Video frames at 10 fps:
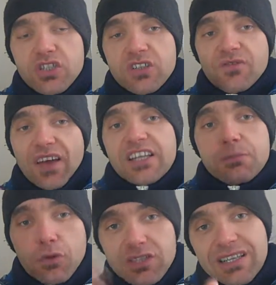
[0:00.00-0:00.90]
which is
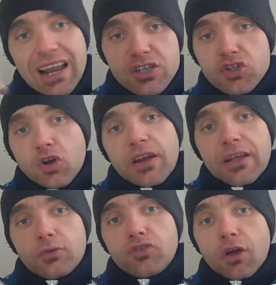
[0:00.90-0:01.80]

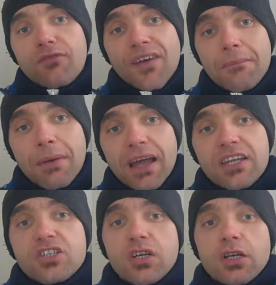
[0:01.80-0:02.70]
facebook.com/johnhill.fanpage,
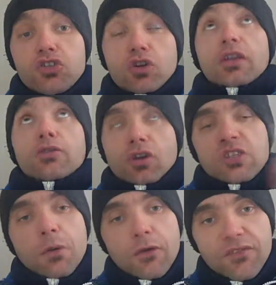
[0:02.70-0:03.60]

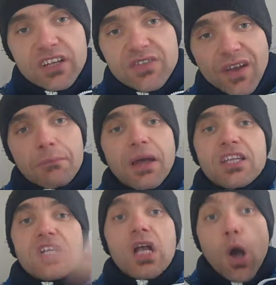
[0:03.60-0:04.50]

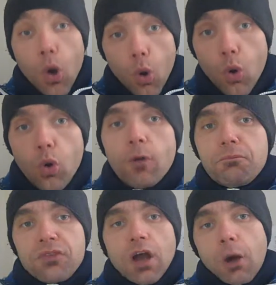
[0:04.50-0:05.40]
johnhill.inspiringfitnessfanpage,
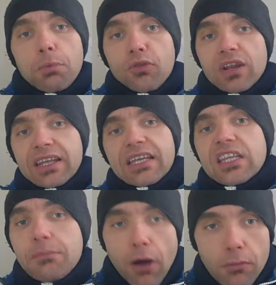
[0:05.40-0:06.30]
or I'll put the
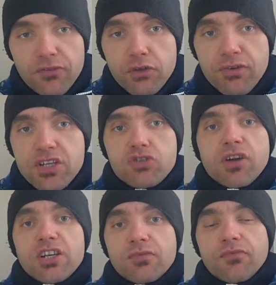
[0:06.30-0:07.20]
link in the bottom for the
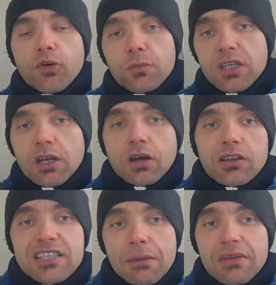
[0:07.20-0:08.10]
registration form. You can
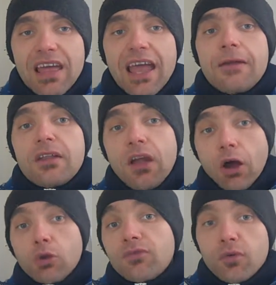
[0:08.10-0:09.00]
contact me there.
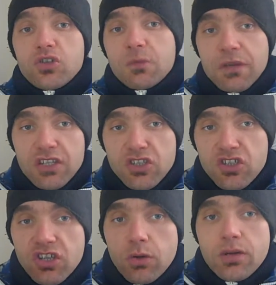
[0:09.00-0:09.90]
I look forward to speaking to
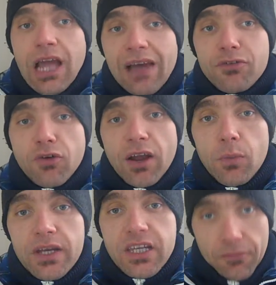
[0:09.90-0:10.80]
you soon. Have a
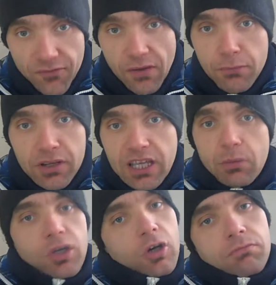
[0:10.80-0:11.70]
great week. February,
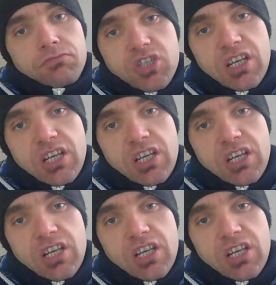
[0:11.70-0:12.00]
here we come.